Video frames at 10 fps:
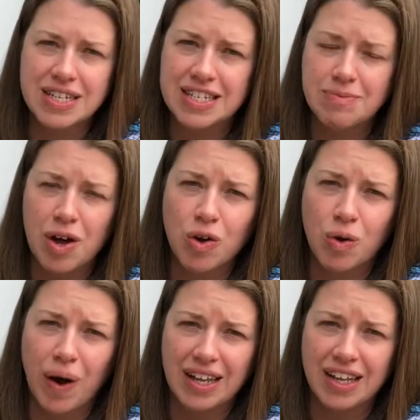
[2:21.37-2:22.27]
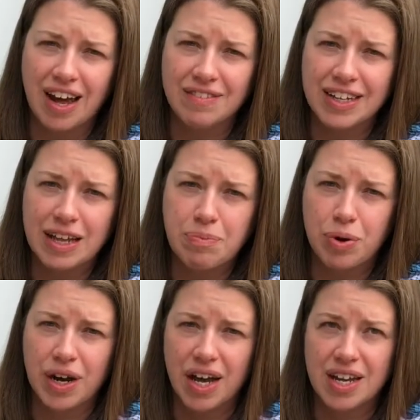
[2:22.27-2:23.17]
They smell quite lovely. They
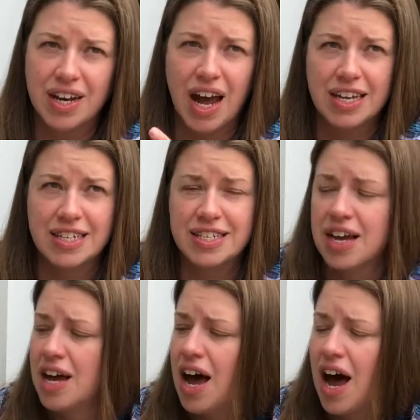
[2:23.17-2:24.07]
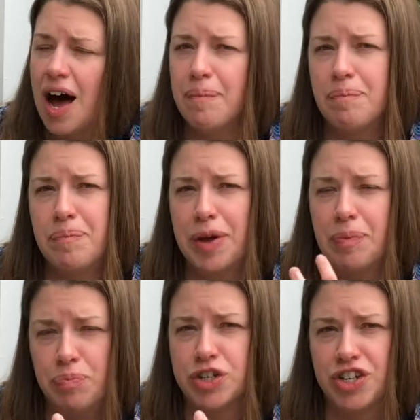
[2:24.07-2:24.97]
put out a nice
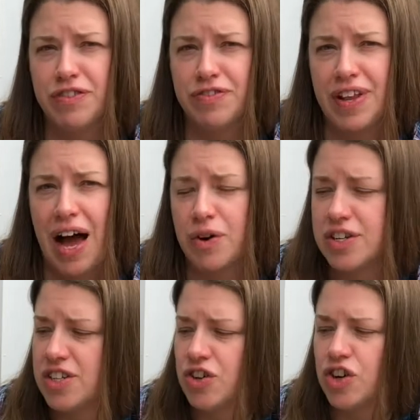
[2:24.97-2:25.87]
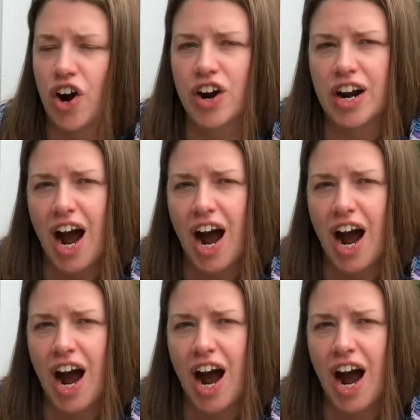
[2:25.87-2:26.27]
big bush of flowers in your garden.